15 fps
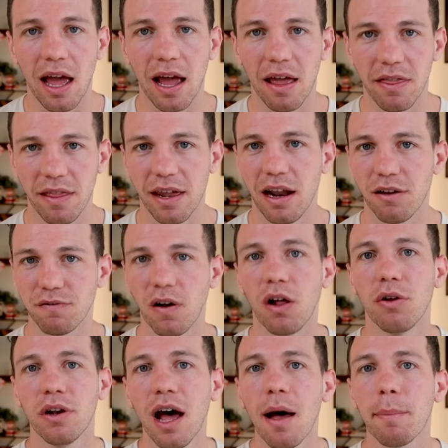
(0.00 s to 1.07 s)
And then I
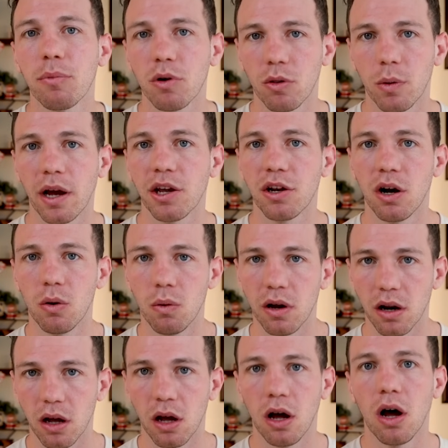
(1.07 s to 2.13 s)
followed up with why you don't
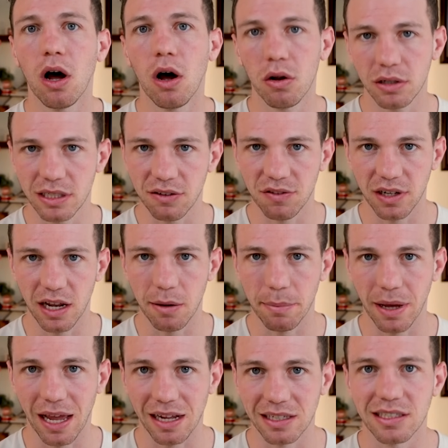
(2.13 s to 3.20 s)
want all
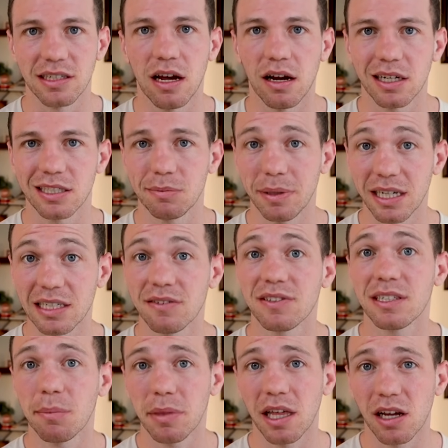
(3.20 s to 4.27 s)
dividend-paying stocks because of
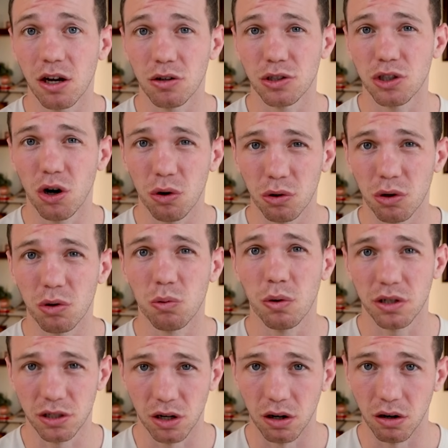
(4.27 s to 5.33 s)
something called total
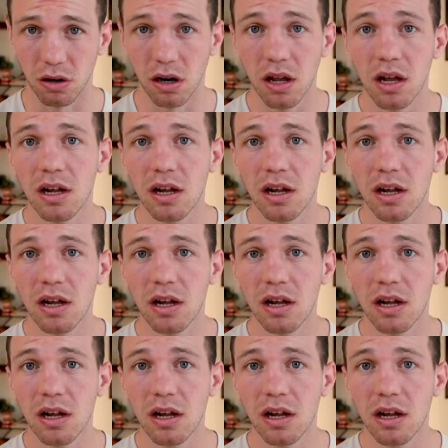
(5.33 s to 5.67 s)
return.